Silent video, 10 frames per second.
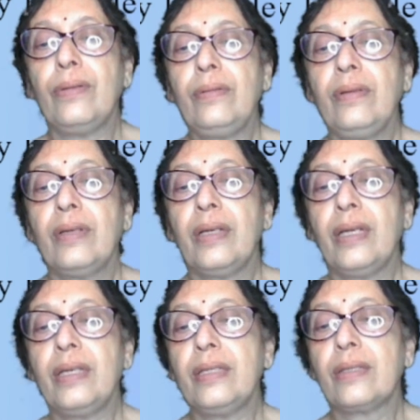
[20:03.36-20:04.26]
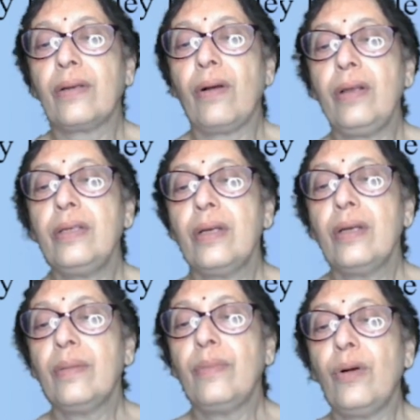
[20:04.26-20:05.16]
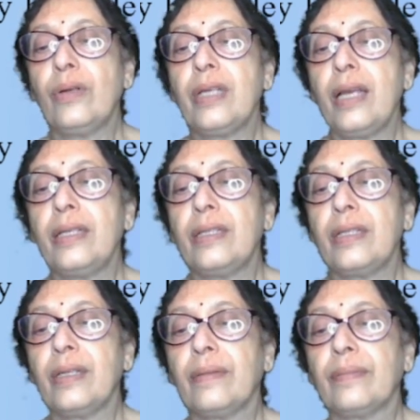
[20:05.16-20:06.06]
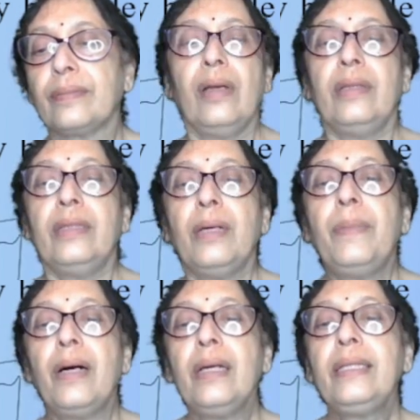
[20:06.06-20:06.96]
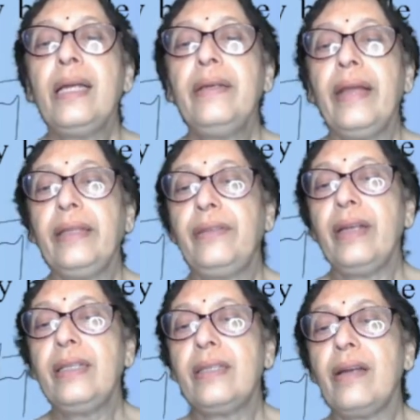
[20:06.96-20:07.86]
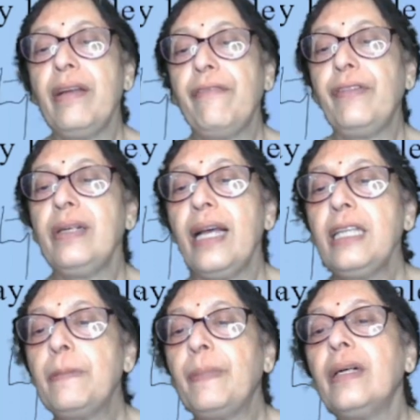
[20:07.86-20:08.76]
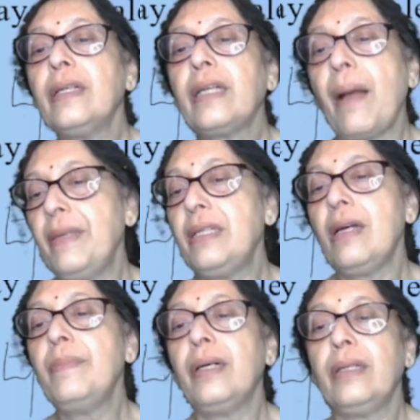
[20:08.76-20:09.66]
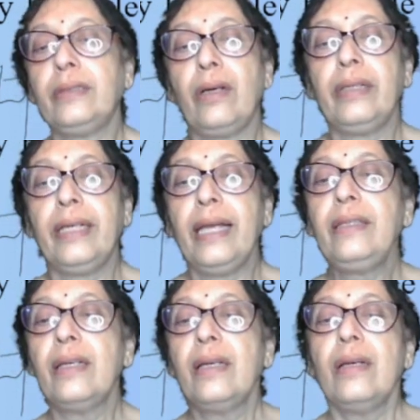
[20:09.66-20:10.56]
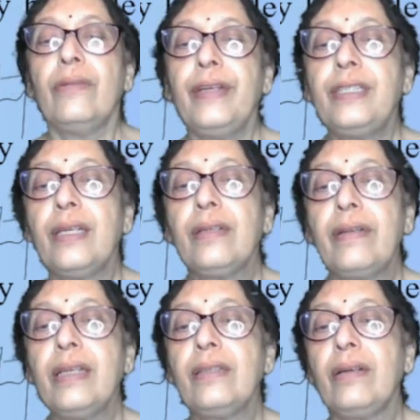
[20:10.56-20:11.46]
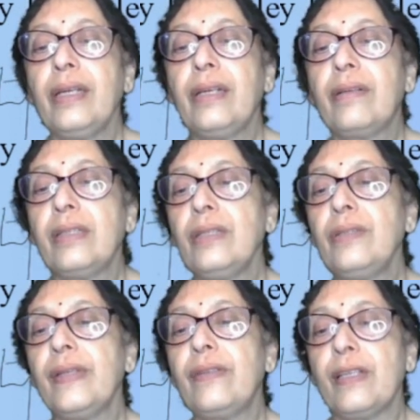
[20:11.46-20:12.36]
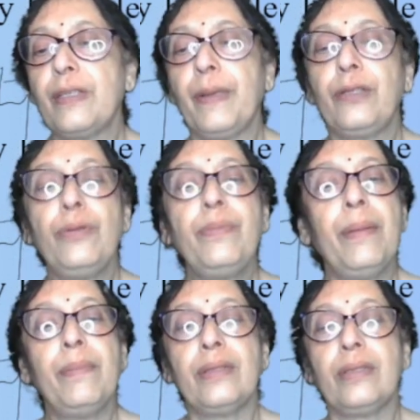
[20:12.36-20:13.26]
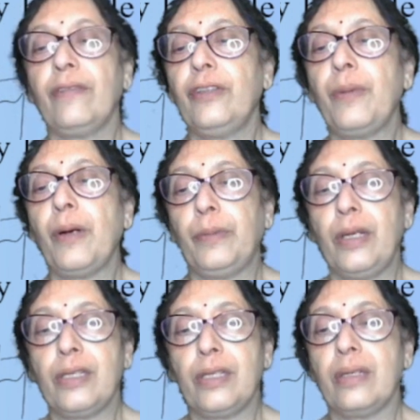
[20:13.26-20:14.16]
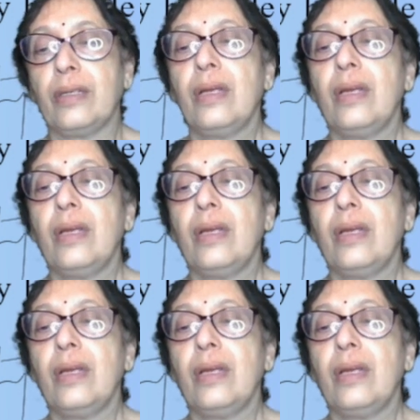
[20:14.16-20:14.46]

know it is called mortality. The birth and death rates are referred as per capita birth or death, which increase or decreases with respect to members of the population.